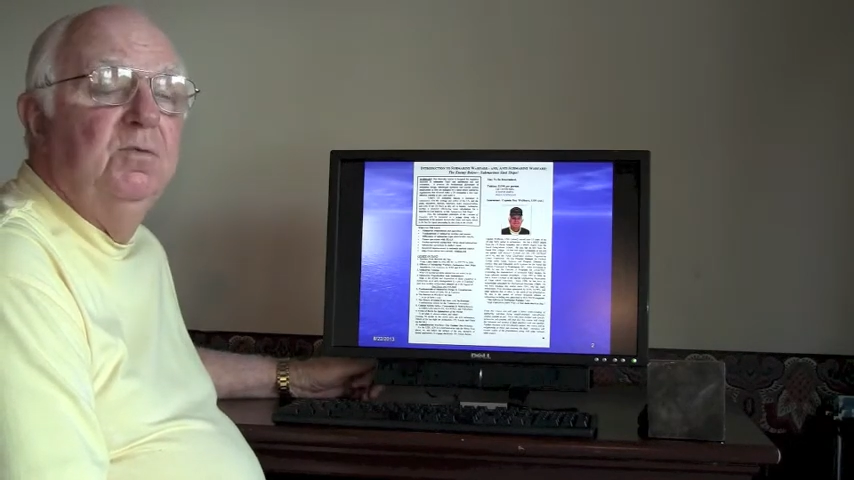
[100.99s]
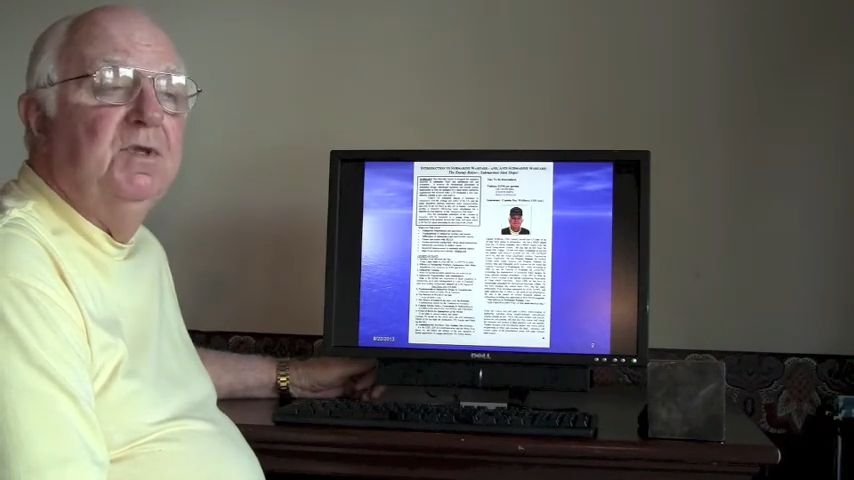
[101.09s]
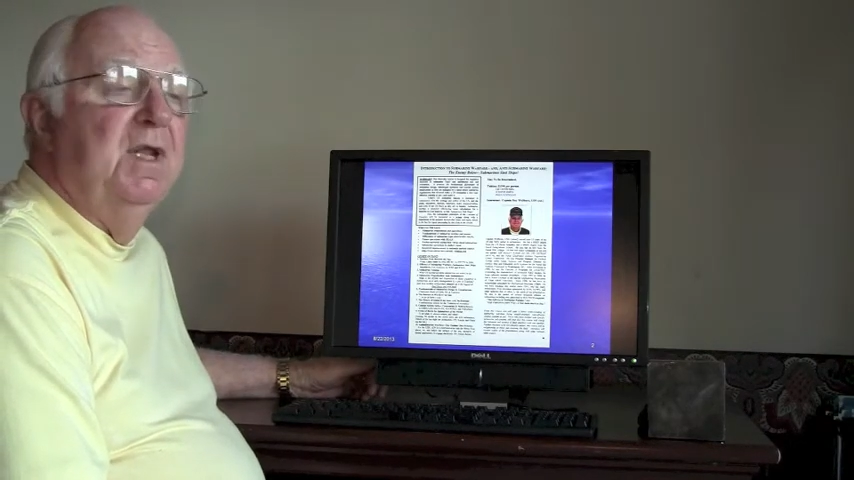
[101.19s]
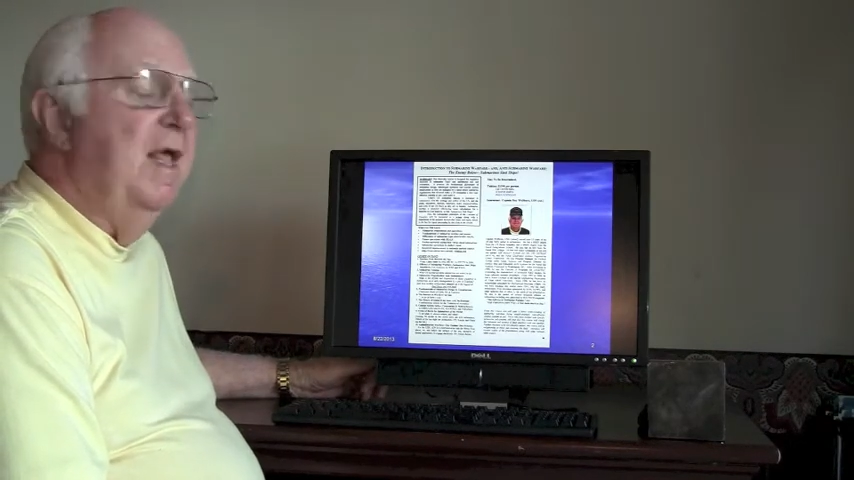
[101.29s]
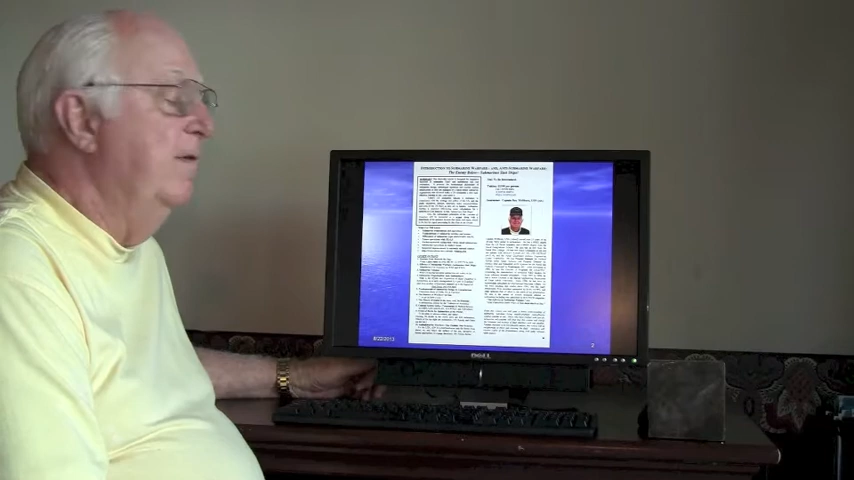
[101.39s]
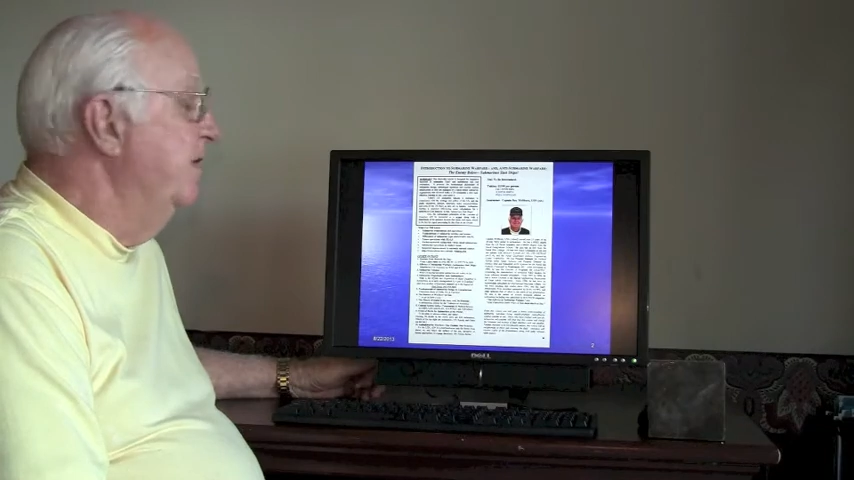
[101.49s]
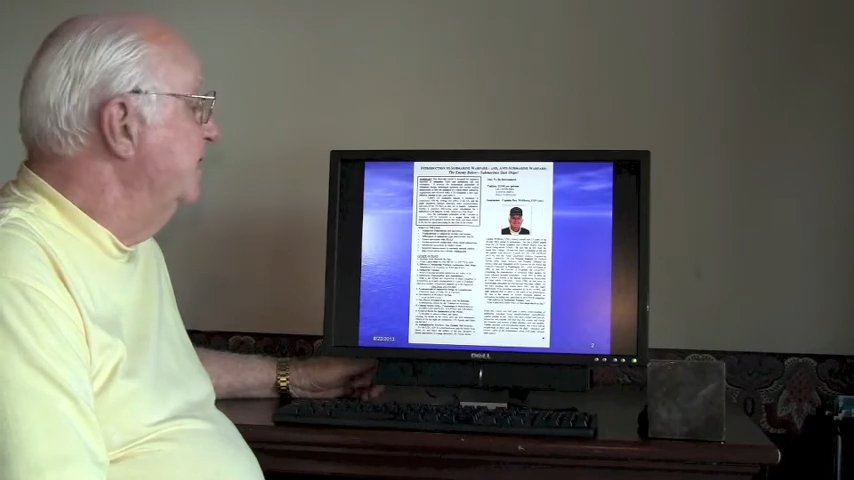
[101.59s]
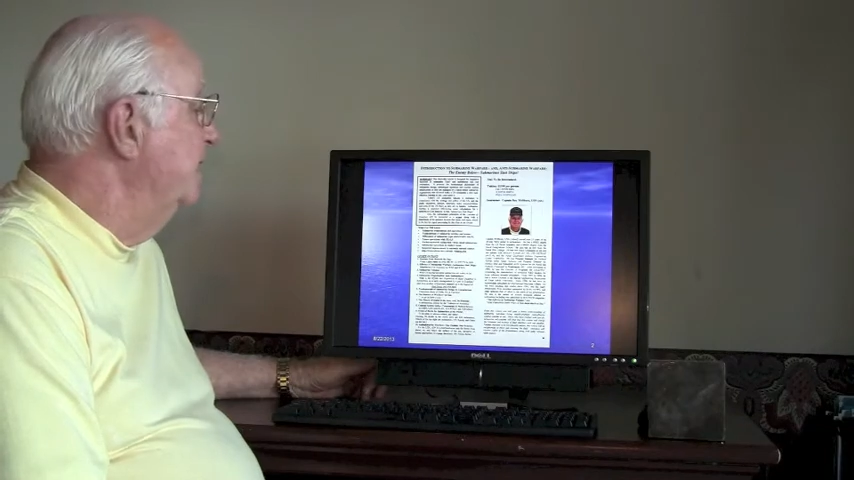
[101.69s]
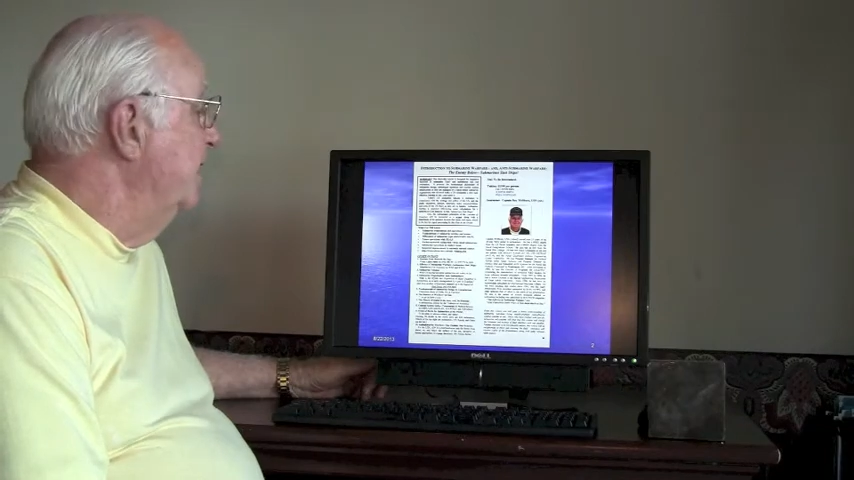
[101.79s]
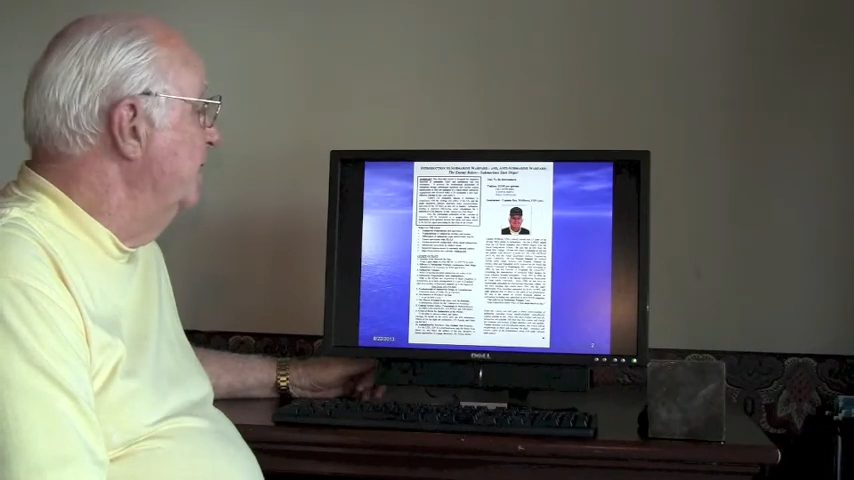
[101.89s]
with the Navy
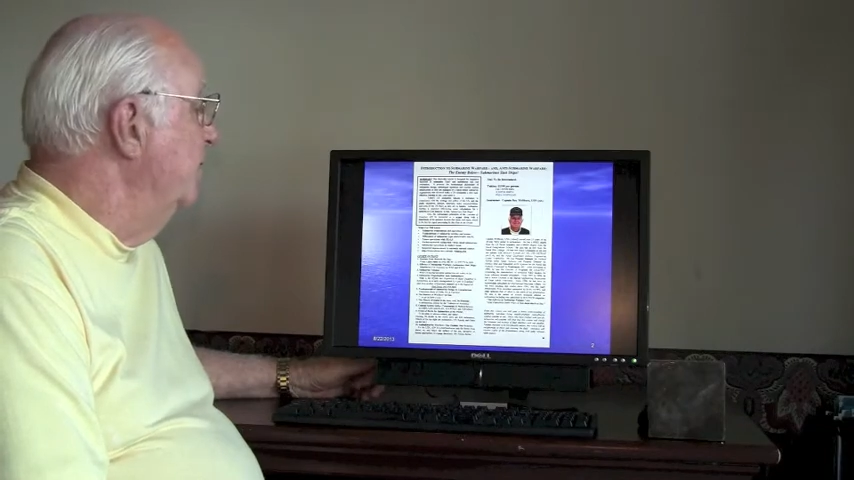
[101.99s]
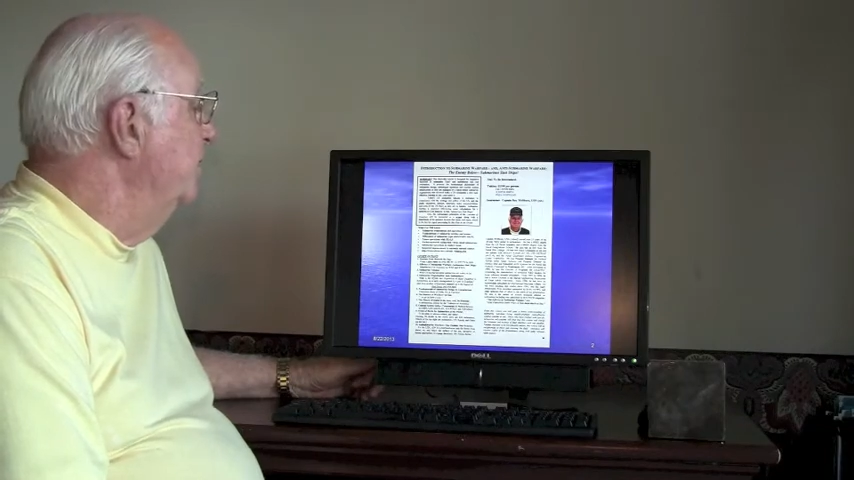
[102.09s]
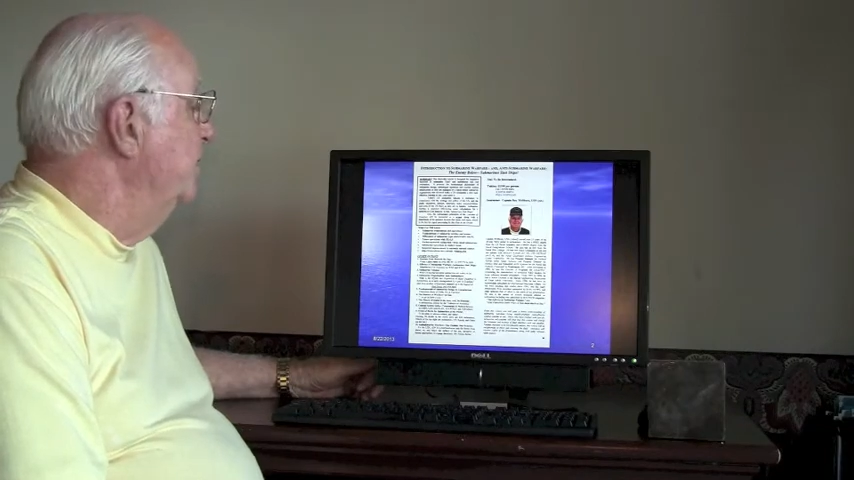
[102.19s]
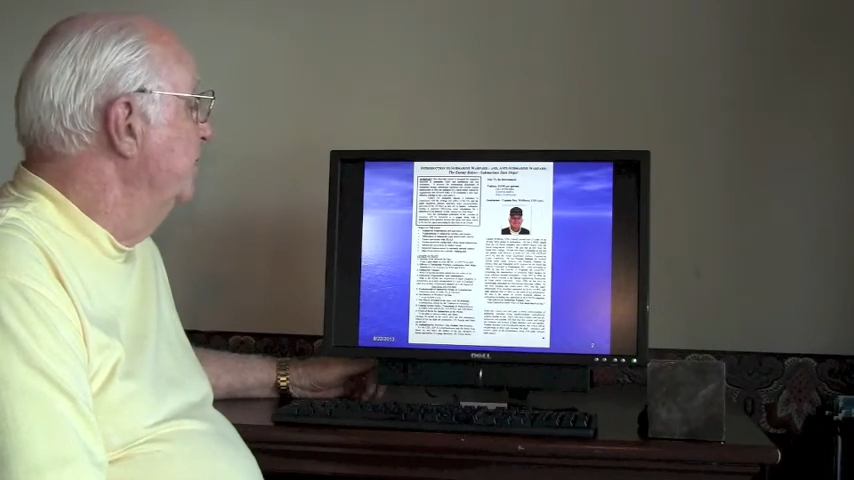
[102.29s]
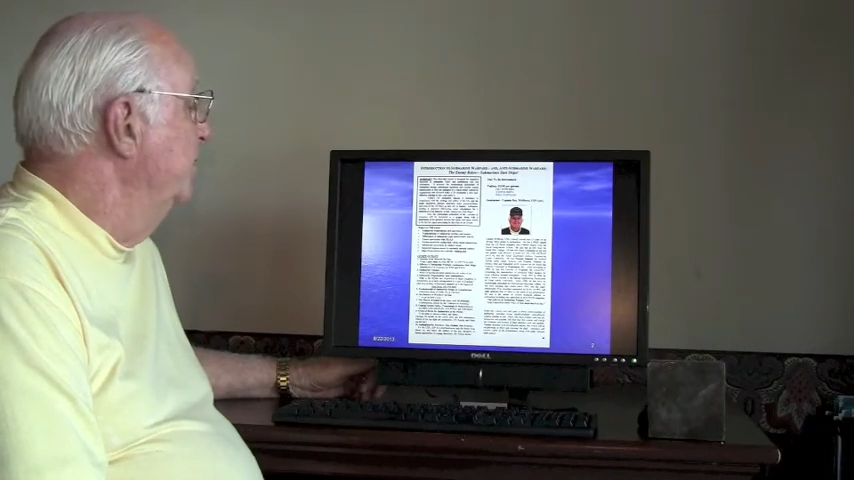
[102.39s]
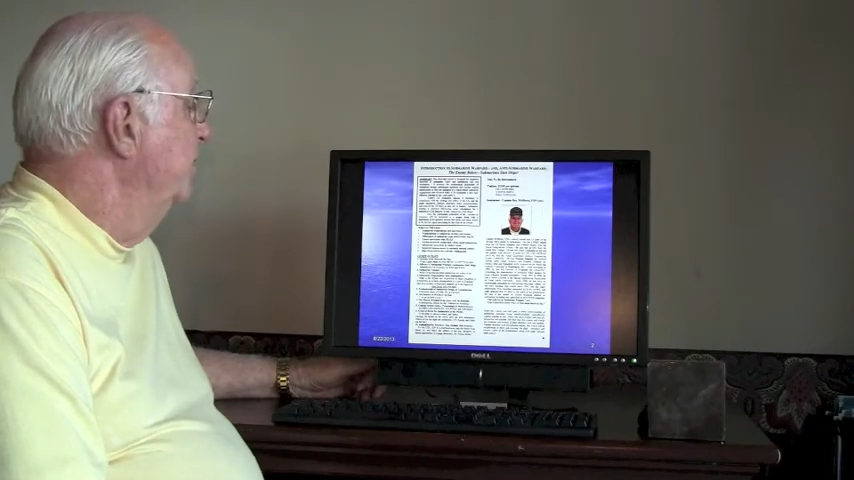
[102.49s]
SEALs,